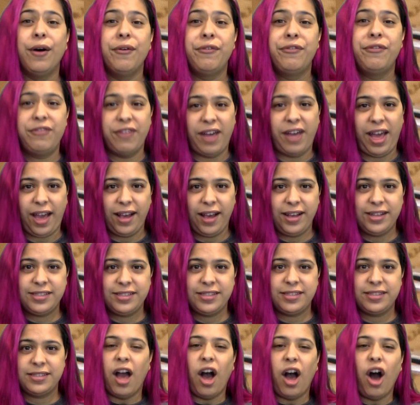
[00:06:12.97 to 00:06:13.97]

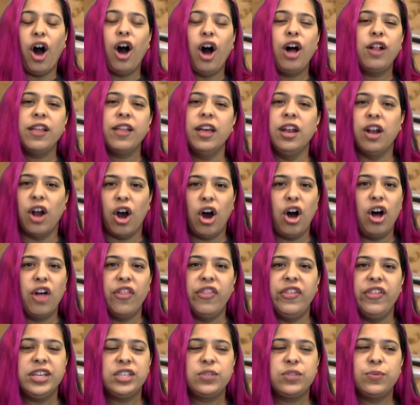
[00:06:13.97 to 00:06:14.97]
effects. All in all,
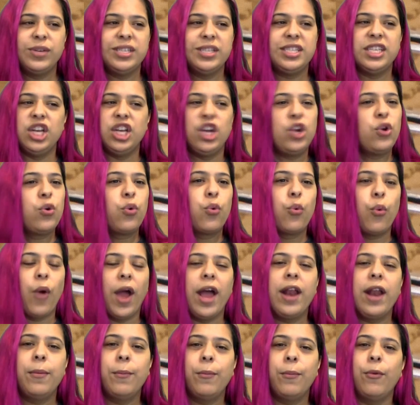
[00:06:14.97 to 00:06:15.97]
this was an
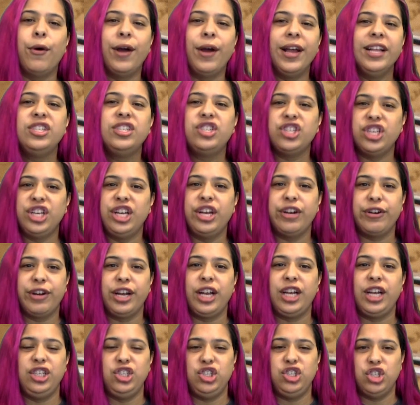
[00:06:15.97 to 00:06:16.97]
incredible
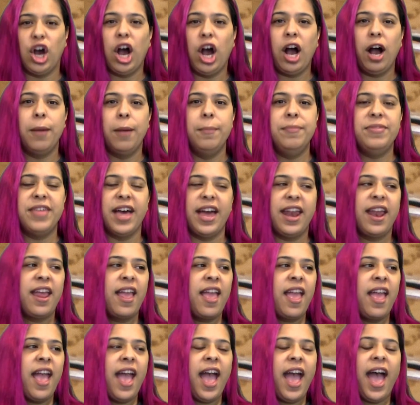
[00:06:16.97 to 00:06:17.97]
engineering job that
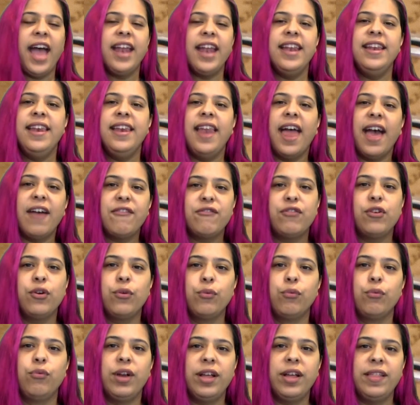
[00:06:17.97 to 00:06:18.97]
had never
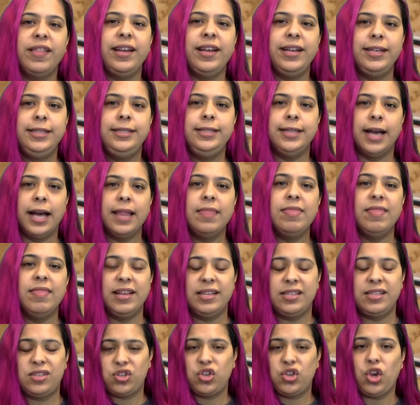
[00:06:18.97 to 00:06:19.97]
really done
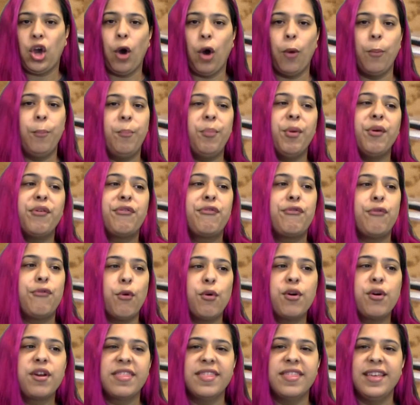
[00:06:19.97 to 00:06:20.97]
this scope.
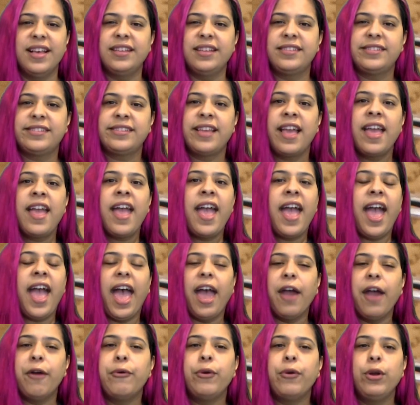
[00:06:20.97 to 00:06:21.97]
Before this,
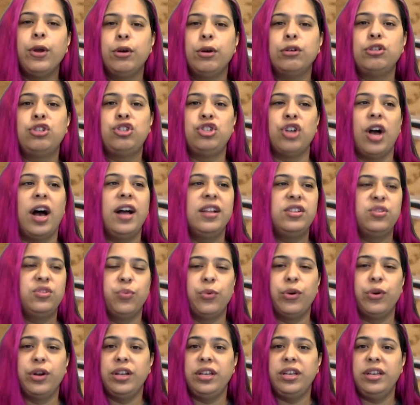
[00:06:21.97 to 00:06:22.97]
aerial shots
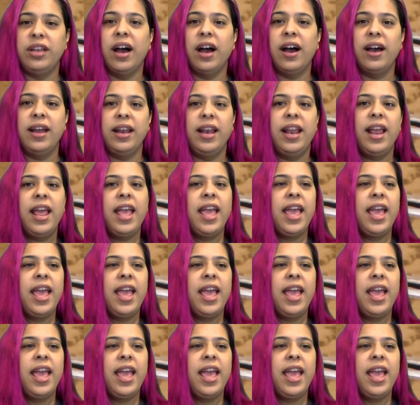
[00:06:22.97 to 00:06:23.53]
were done